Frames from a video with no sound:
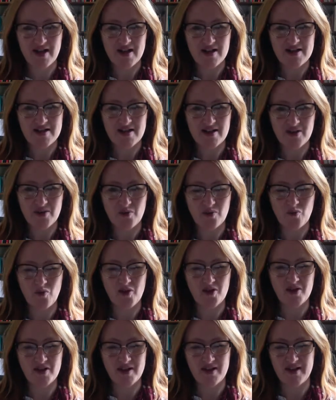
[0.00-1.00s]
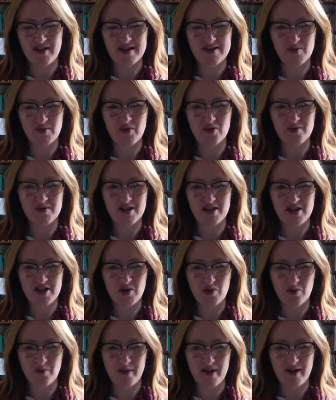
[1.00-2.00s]
So one of the things we already
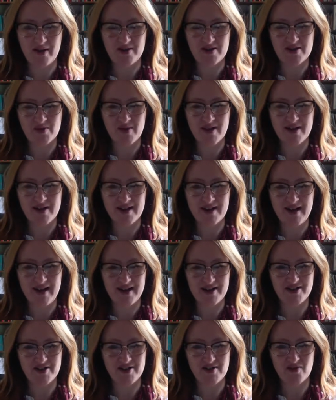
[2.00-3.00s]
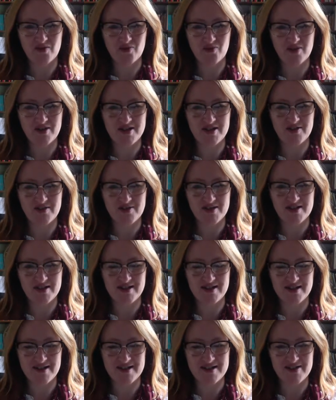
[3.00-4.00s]
knew about is when lectures from critical
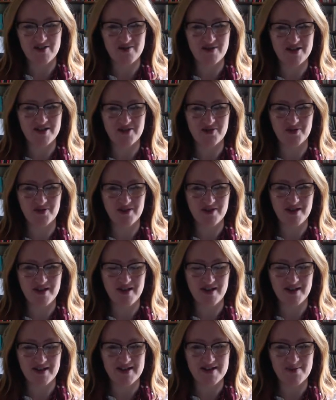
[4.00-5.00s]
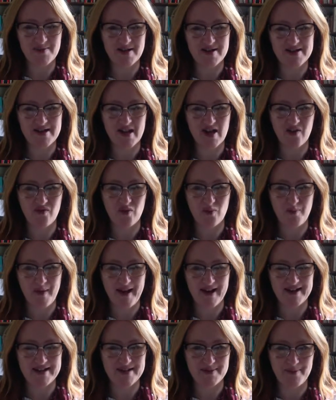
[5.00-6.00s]
studies and critical learning, that's myself, were
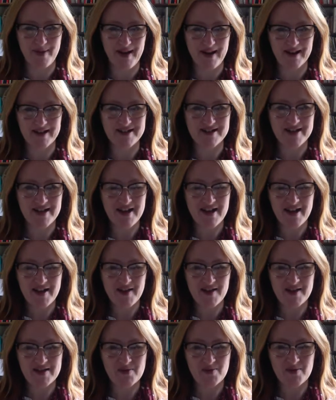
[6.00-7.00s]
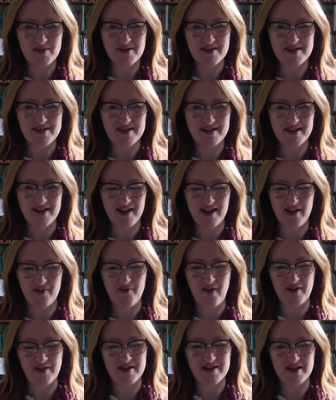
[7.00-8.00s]
back to back. This was a
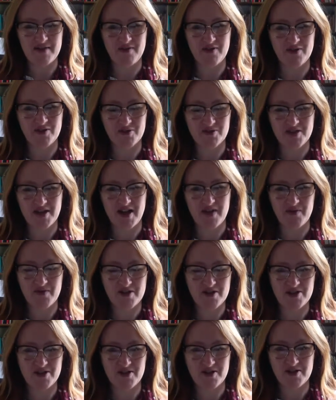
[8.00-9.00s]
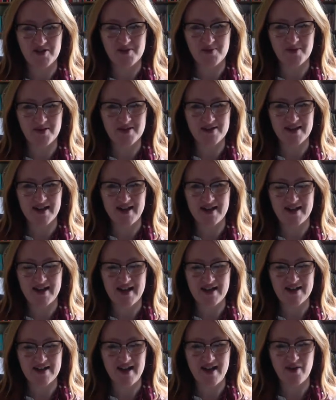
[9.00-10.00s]
very difficult time for students because they had
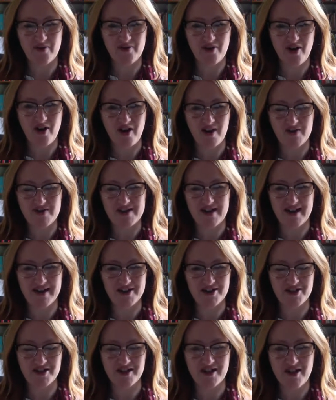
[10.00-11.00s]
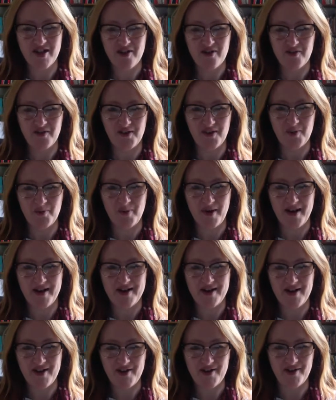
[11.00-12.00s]
had an hour and a half's lecture followed by
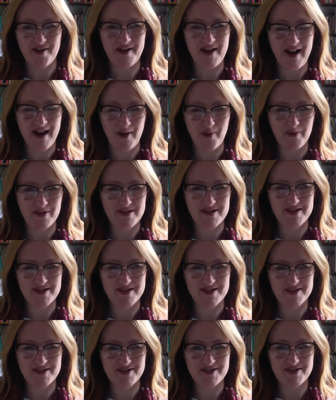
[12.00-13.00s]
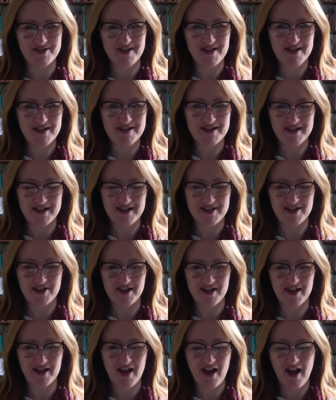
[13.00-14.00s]
another hour's
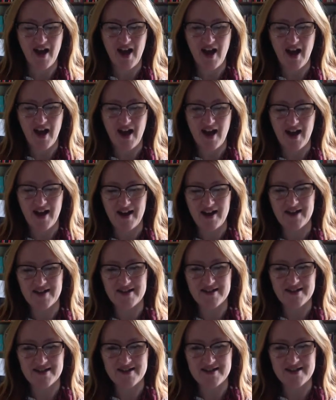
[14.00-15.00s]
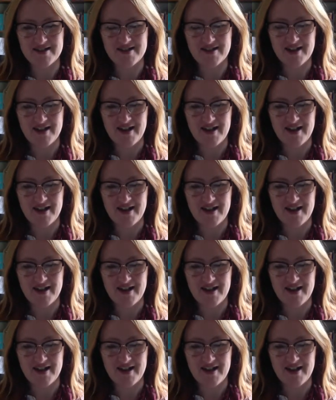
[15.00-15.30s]
teaching, and